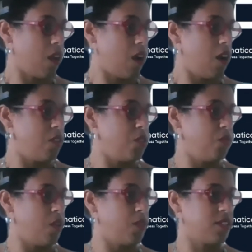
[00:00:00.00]
Uh, you
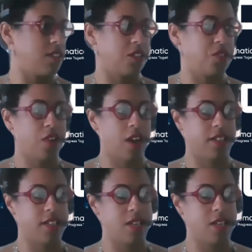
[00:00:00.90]
noticed that you got
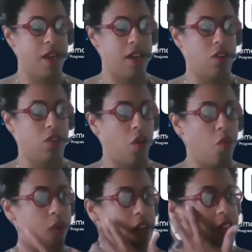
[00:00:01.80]
an email
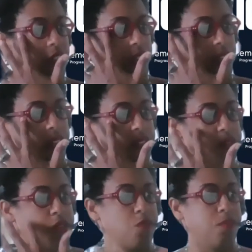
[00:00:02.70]
with a
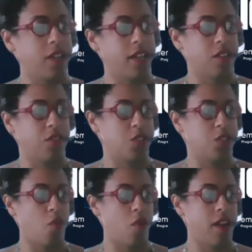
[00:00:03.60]
Zoom link
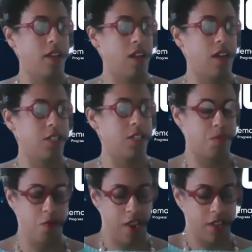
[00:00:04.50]
this morning uh, to
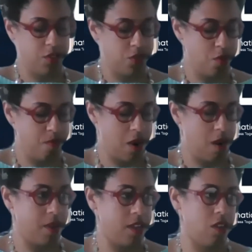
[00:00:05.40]
prevent Zoom
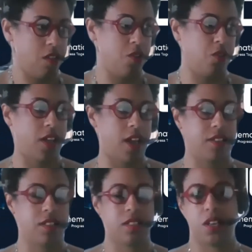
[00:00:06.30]
bombing. You'll
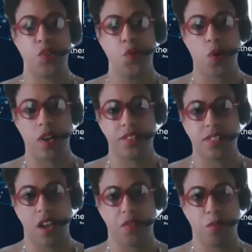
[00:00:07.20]
get uh, new
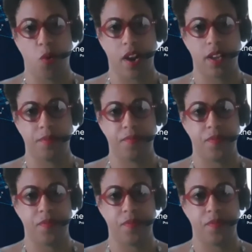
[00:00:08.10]
ones every morning.